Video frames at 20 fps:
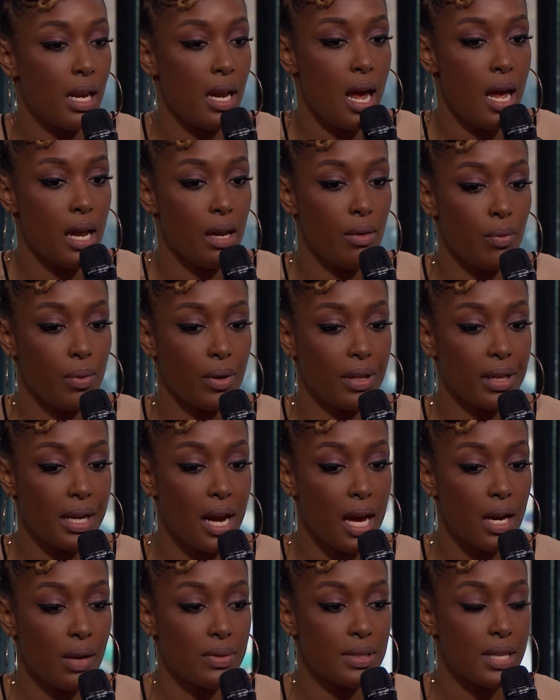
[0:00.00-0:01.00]
and really
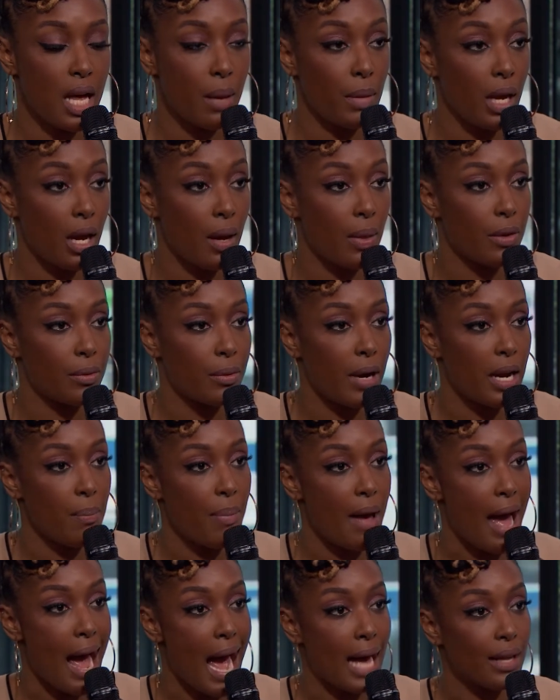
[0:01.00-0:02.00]
kind of set me on the right
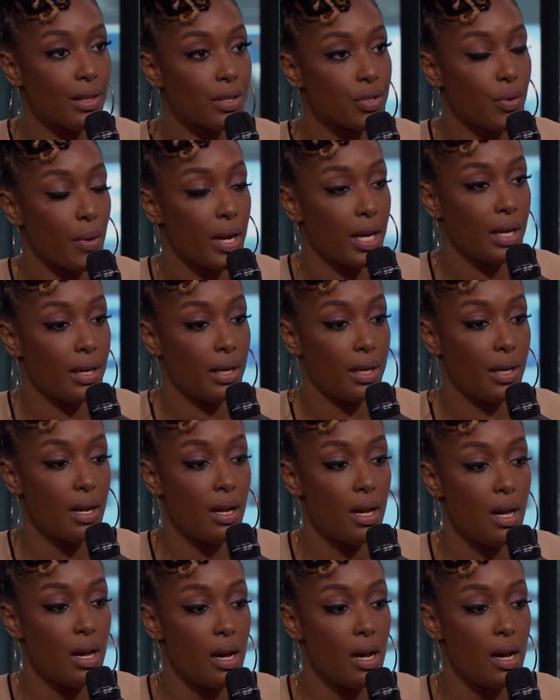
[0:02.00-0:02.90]
path so I could